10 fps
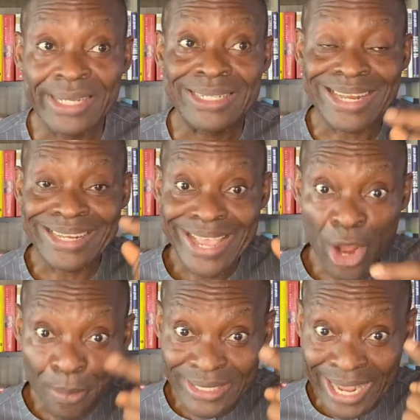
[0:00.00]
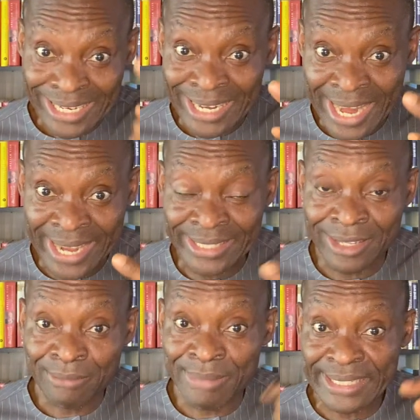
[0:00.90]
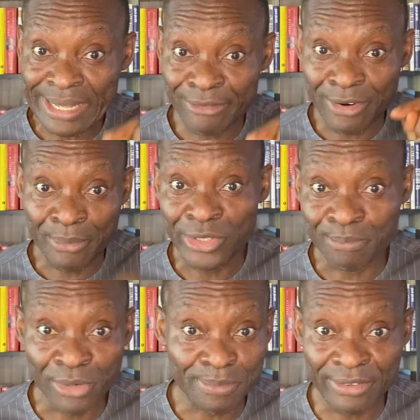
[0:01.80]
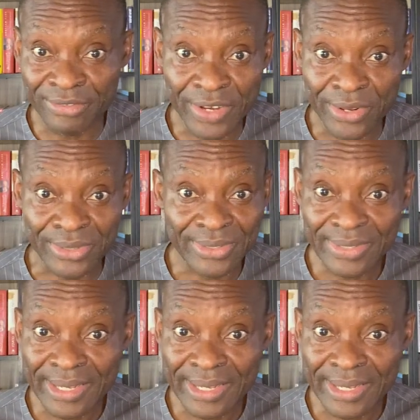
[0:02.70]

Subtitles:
that helps analyze the best time for me to post my videos.